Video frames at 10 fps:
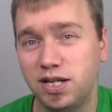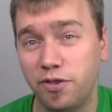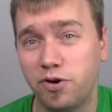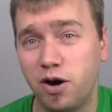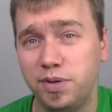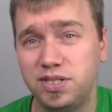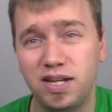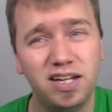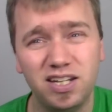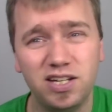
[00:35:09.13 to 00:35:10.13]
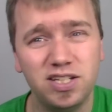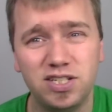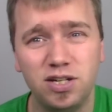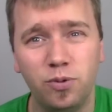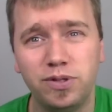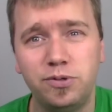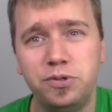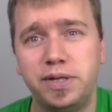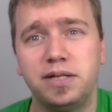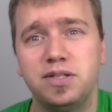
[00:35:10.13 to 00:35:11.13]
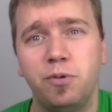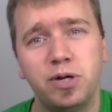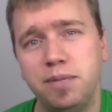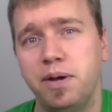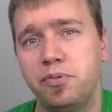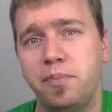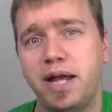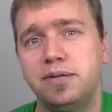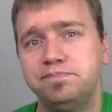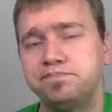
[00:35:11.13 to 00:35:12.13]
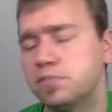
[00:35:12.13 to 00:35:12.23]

in other armies and they just didn't know what they were doing. They weren't keeping up with the meta.